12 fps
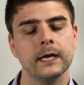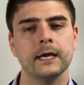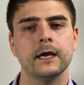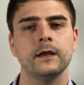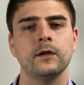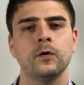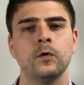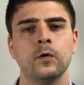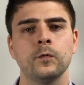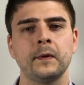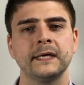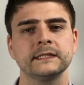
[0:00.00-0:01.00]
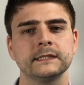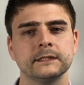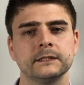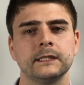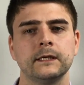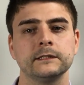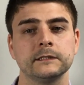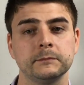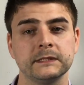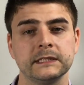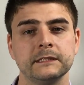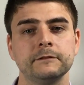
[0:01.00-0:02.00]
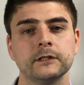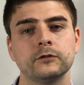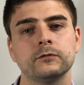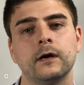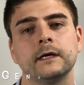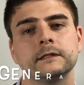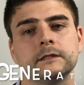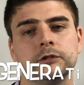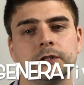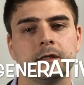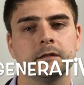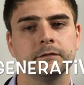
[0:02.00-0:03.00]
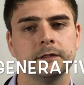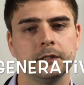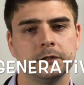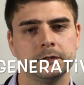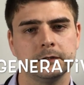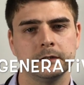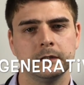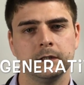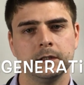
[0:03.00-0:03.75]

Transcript: and hone my skill set on specific chronic degenerative conditions.